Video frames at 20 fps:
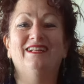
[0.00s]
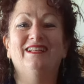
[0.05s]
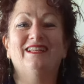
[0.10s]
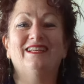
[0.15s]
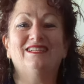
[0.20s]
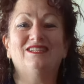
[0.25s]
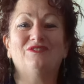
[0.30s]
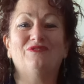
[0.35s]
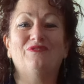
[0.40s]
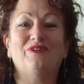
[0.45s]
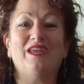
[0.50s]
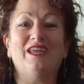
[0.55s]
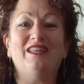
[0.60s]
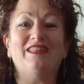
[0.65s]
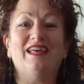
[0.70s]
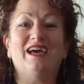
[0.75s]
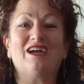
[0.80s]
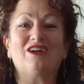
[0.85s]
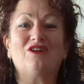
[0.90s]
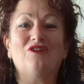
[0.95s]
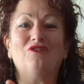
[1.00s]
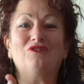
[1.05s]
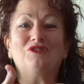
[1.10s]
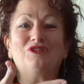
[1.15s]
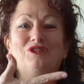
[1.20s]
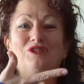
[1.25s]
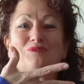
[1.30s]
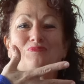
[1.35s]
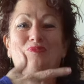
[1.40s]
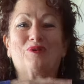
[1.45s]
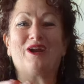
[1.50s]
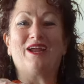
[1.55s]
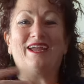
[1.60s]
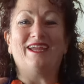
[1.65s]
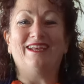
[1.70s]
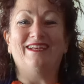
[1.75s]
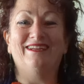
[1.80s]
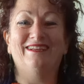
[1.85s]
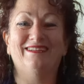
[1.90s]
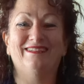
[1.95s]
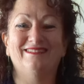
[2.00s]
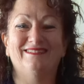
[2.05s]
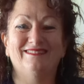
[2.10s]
Let's feed that conscious brain.